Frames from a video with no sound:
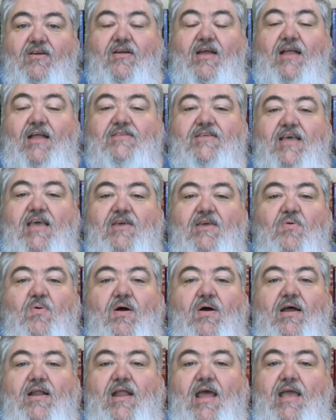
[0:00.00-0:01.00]
I tell you
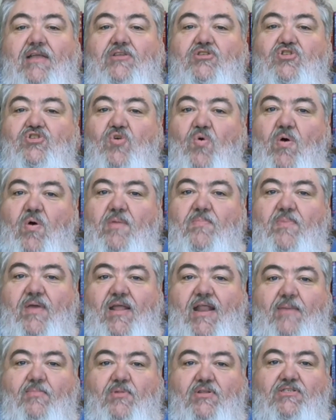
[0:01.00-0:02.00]
what, I enjoyed being
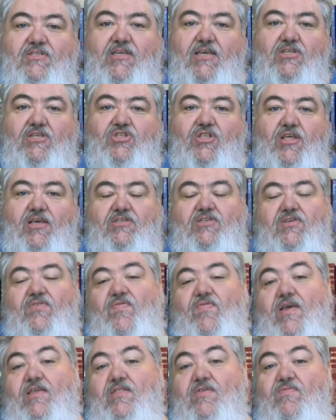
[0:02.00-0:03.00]
able to teach this at
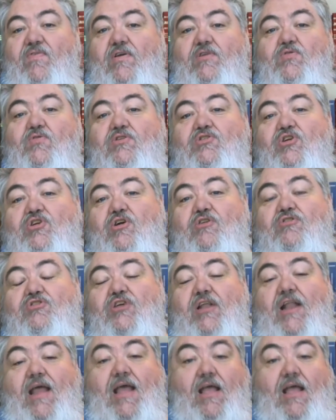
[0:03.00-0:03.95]
Faith and Victory Church, and I